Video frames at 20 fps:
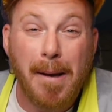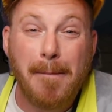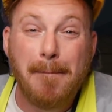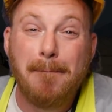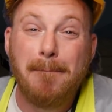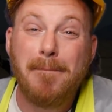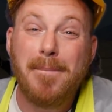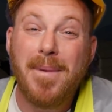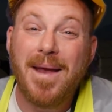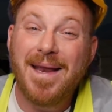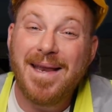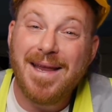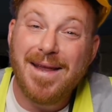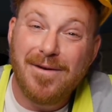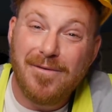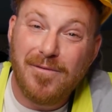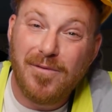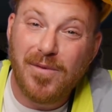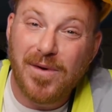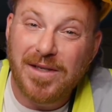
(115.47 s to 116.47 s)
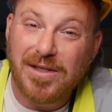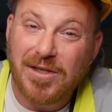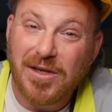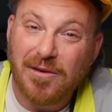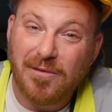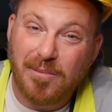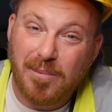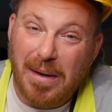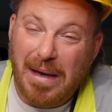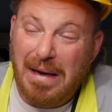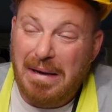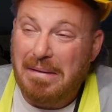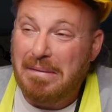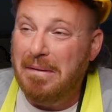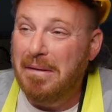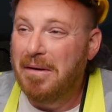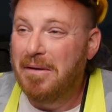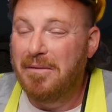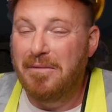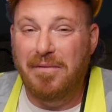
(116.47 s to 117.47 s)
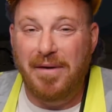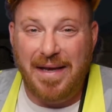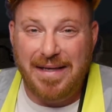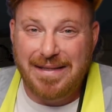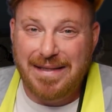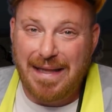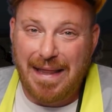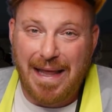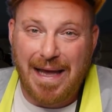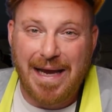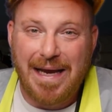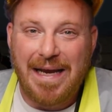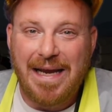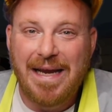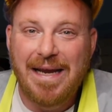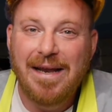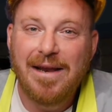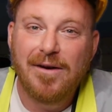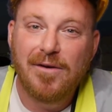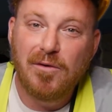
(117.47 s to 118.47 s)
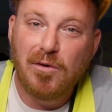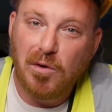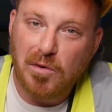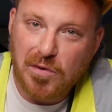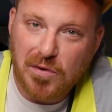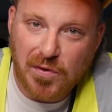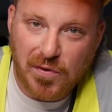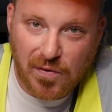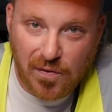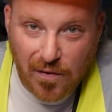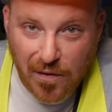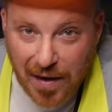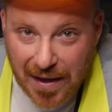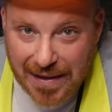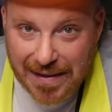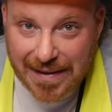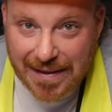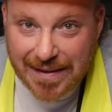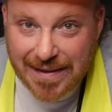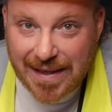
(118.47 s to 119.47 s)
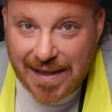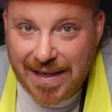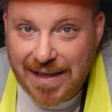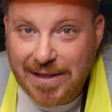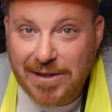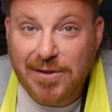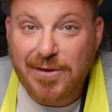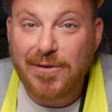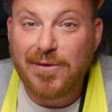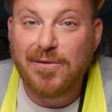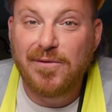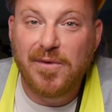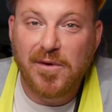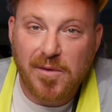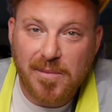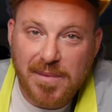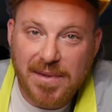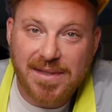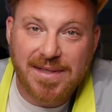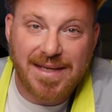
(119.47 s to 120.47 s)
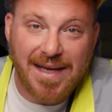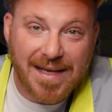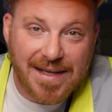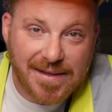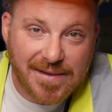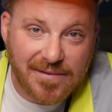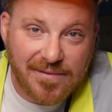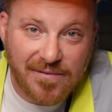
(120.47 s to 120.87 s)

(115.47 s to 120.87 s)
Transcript: many of which have been vacillating, not trying to take too firm a stance on